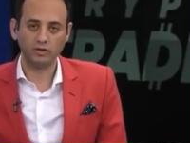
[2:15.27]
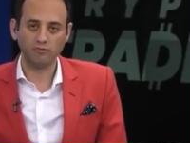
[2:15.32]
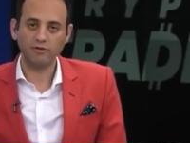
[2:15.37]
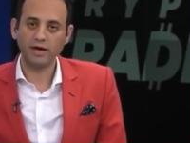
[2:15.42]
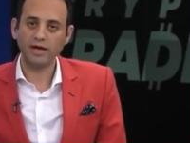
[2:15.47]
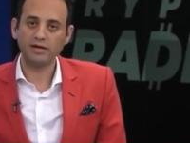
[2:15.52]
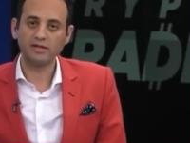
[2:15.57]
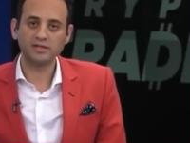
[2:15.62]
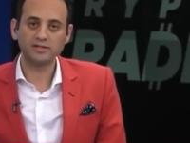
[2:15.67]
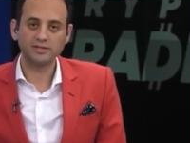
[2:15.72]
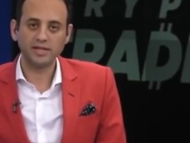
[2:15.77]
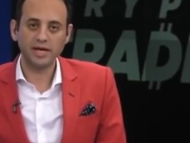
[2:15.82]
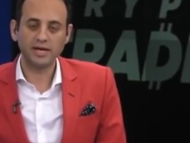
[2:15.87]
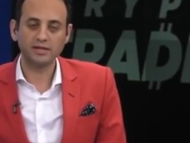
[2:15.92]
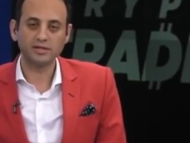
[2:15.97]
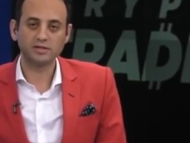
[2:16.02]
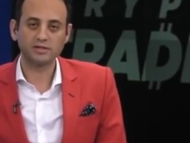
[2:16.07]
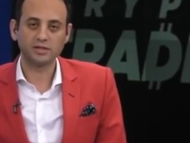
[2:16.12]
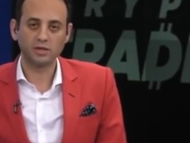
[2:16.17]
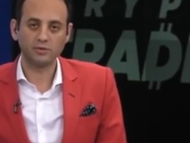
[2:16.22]
if I
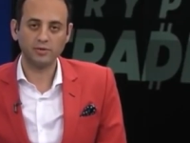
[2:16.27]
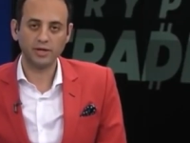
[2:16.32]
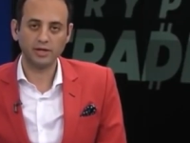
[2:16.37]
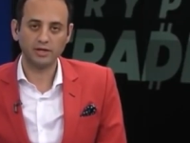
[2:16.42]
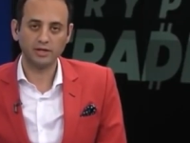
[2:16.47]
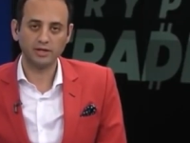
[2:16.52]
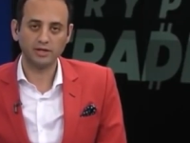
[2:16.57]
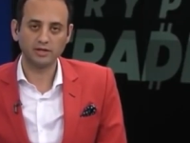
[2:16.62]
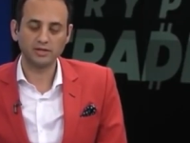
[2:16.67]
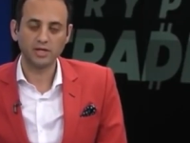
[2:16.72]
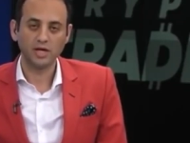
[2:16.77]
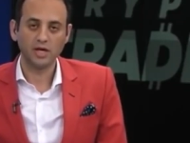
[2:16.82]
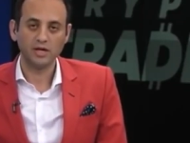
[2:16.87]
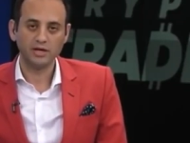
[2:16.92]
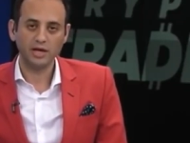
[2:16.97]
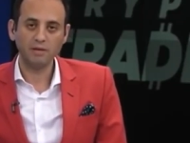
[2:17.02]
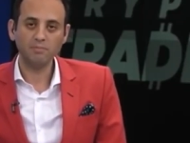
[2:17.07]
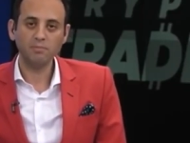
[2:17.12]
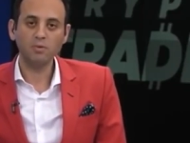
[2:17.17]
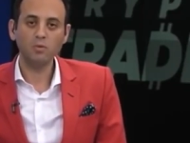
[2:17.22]
understand this correctly, is
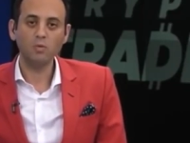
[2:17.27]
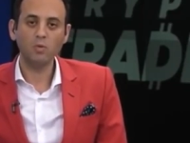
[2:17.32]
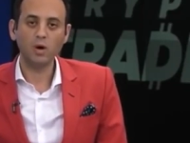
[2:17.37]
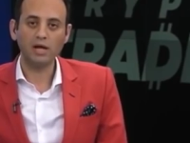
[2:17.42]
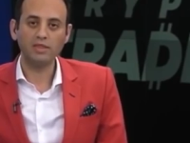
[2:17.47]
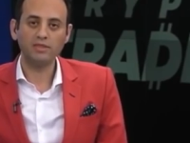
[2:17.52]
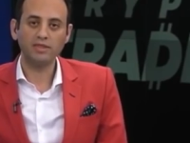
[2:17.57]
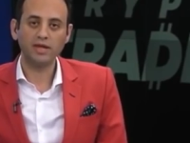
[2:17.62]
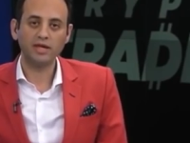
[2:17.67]
number one,